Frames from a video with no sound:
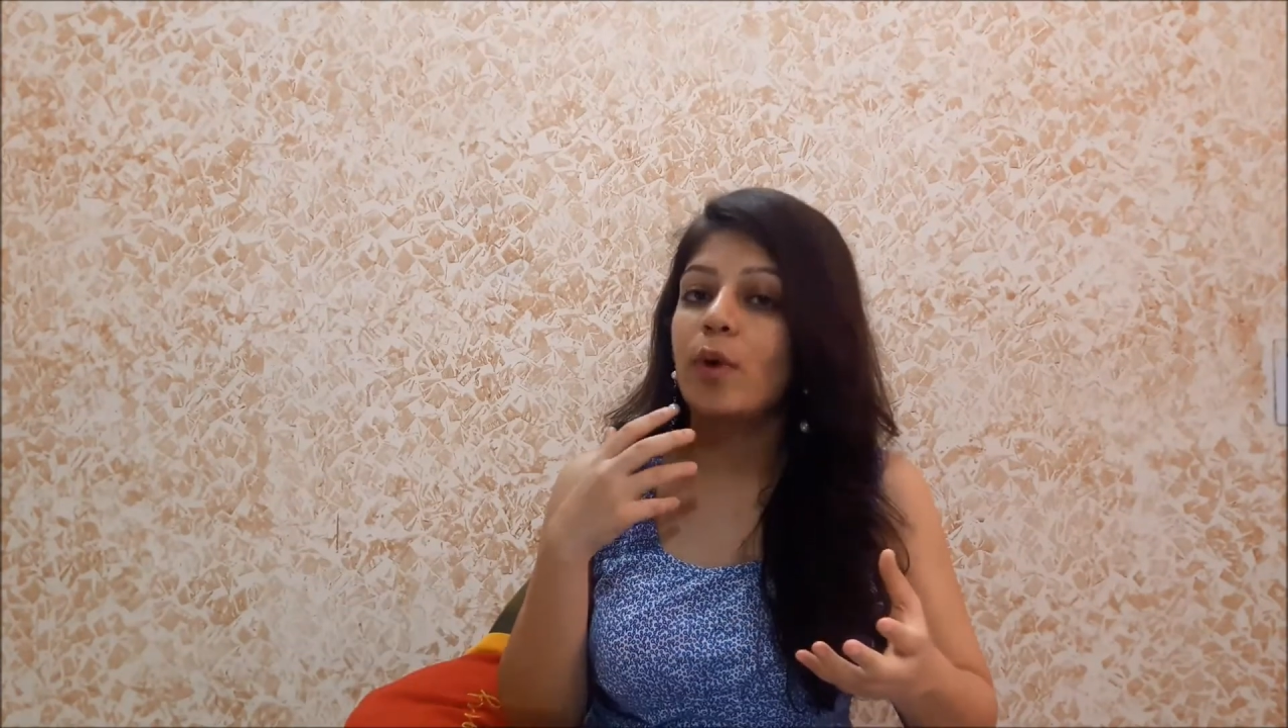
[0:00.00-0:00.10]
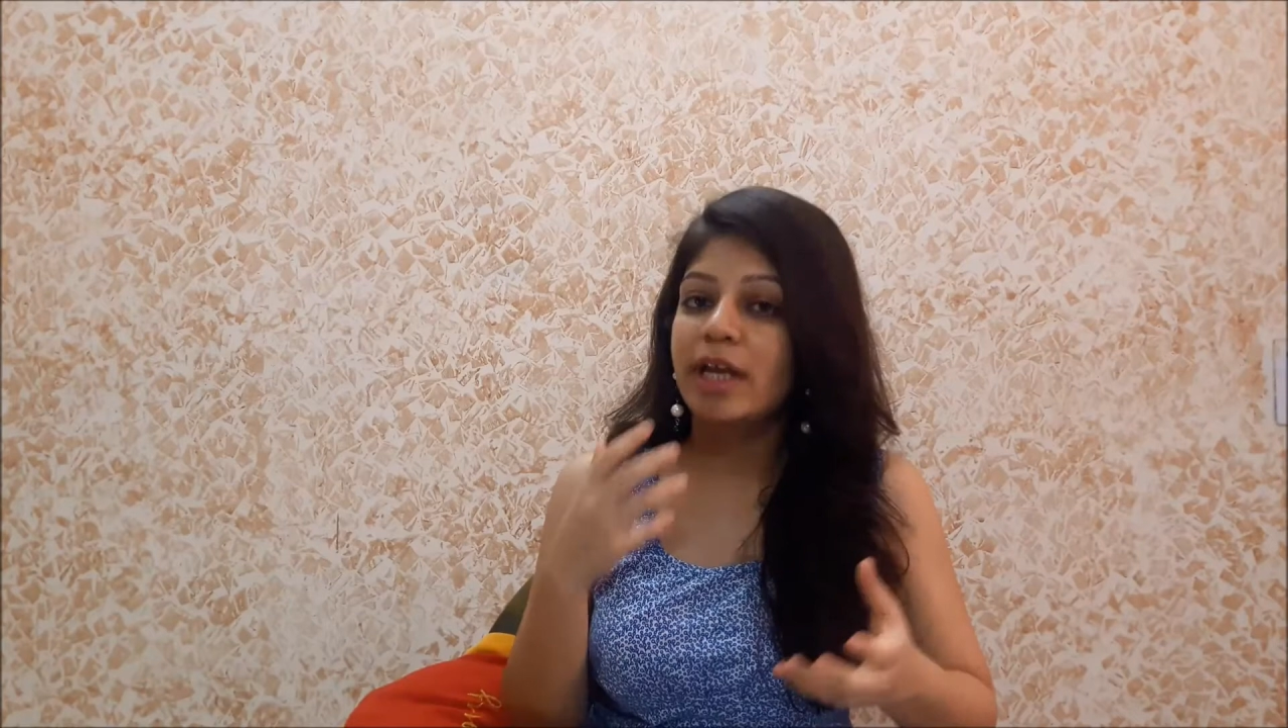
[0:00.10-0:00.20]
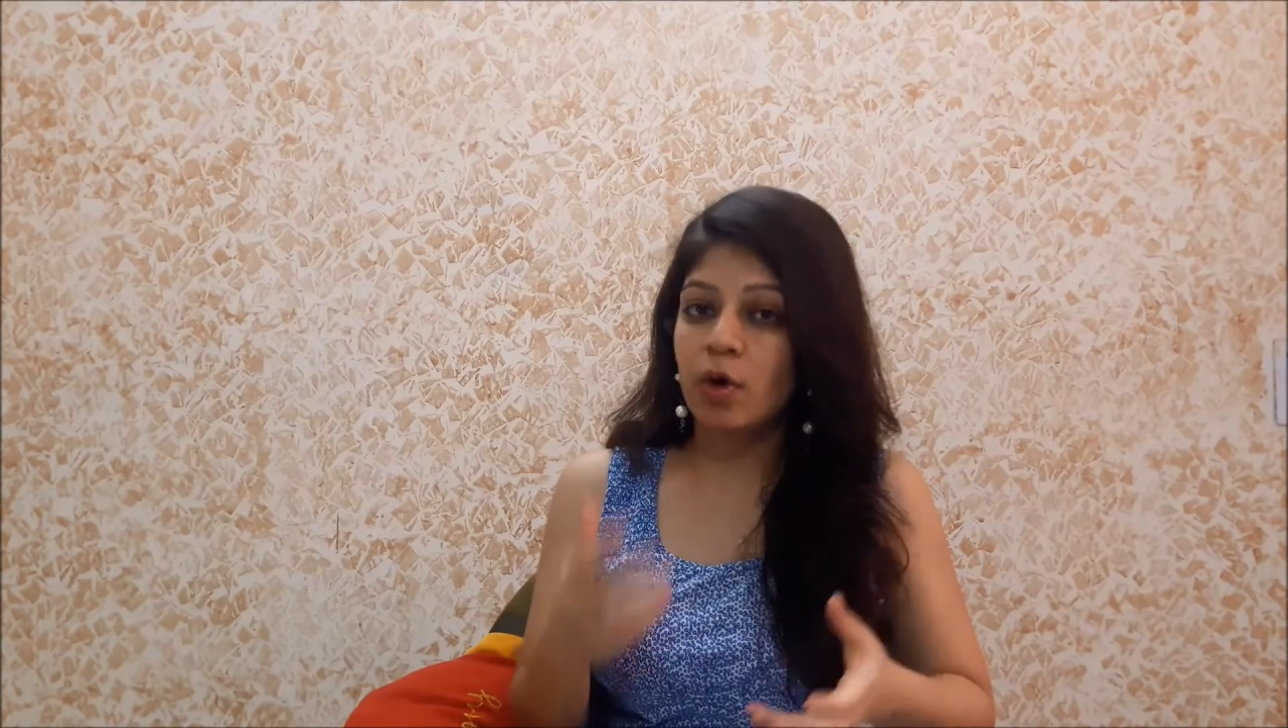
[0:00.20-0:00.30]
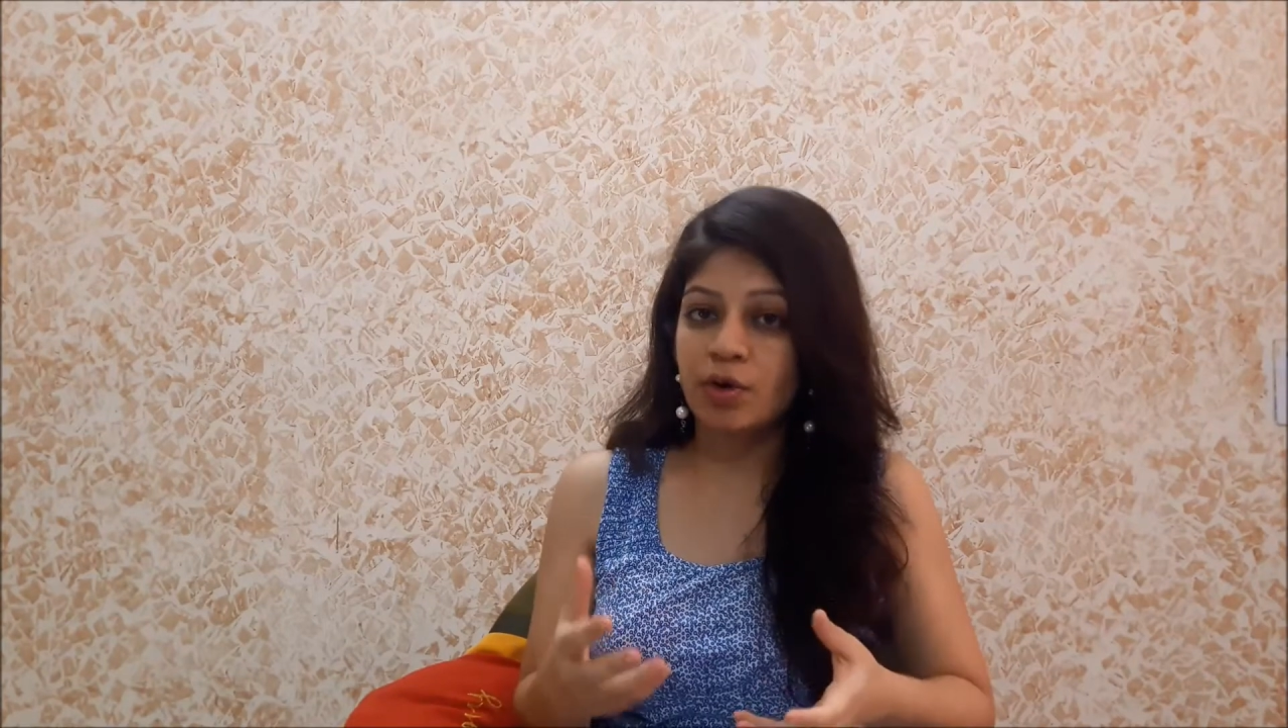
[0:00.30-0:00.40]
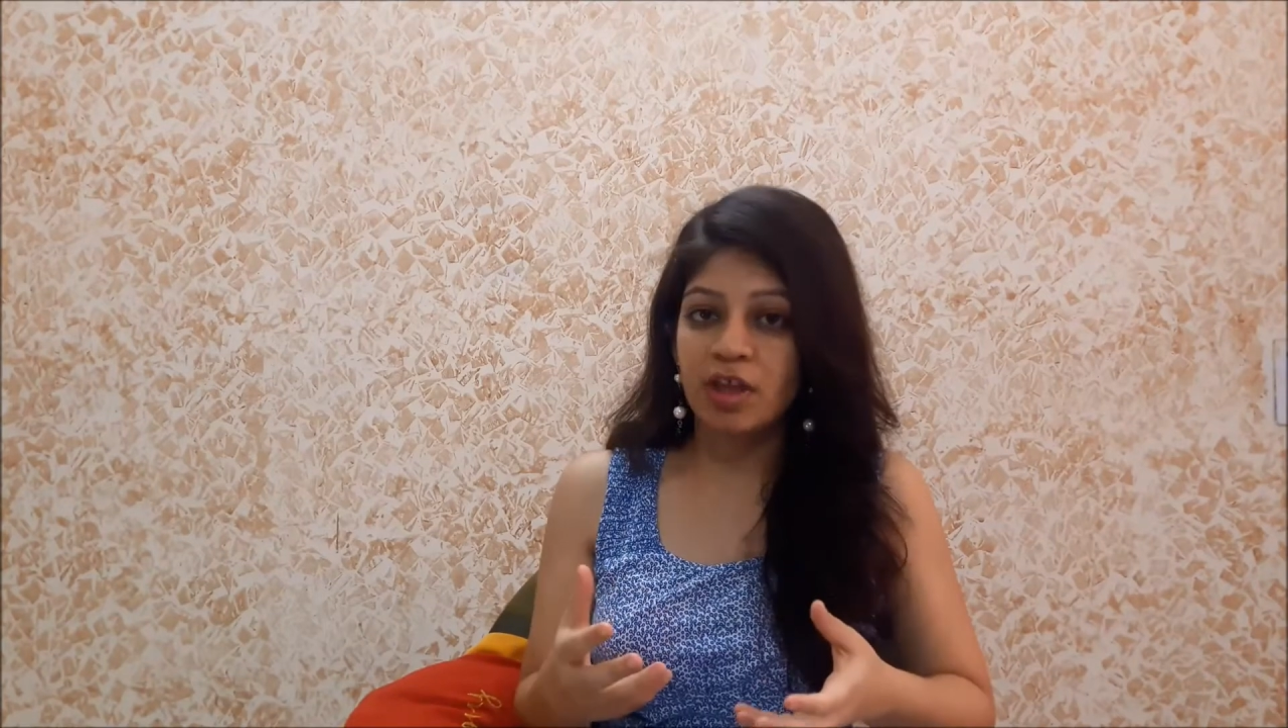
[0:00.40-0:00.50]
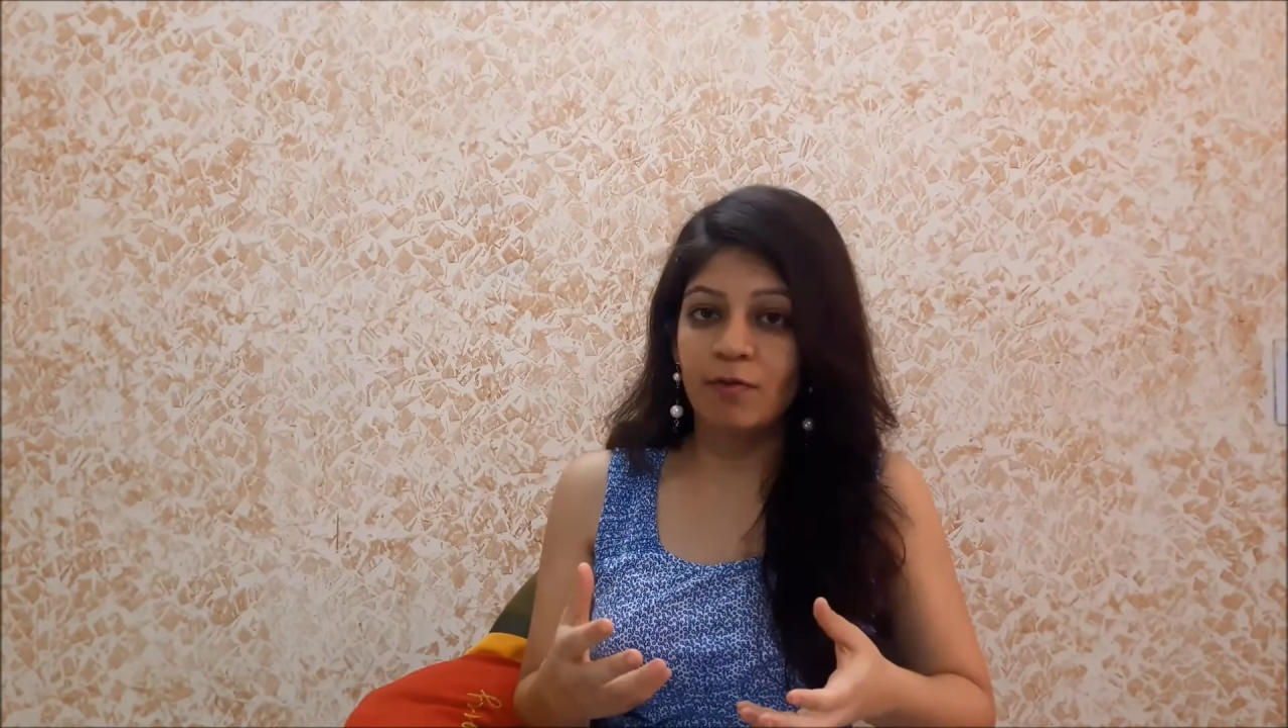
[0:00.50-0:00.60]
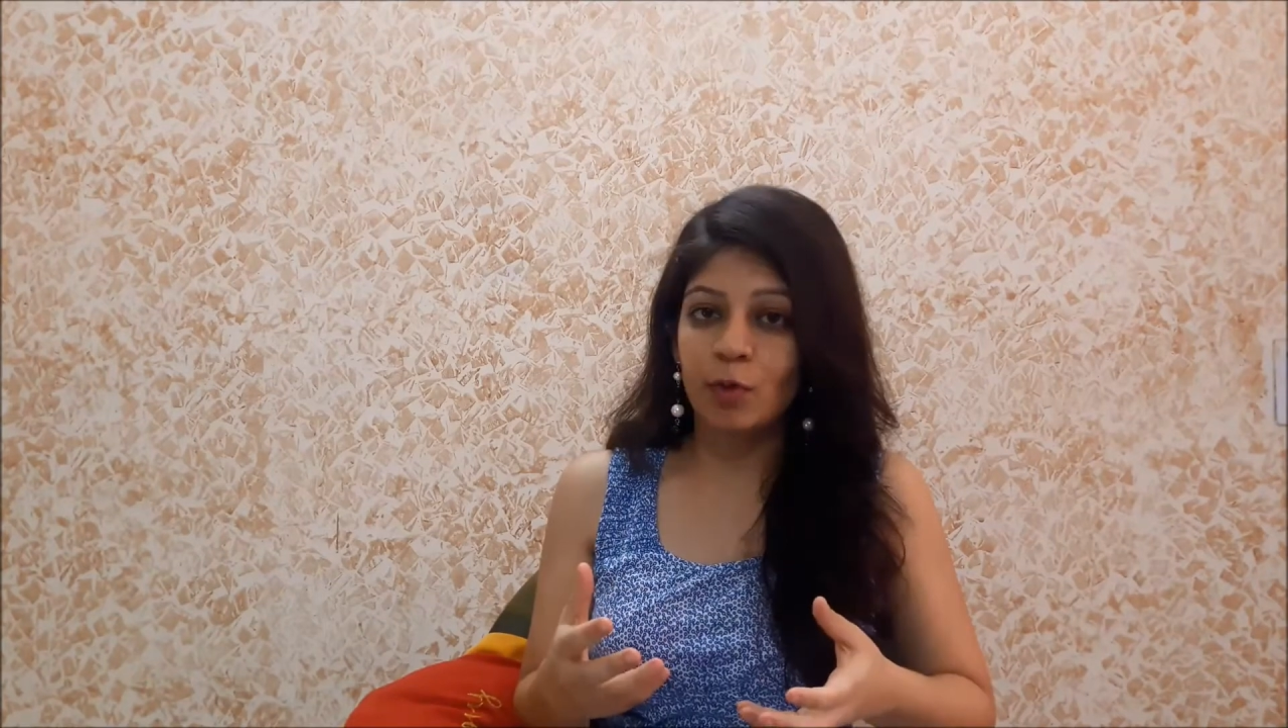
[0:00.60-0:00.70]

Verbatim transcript: we cook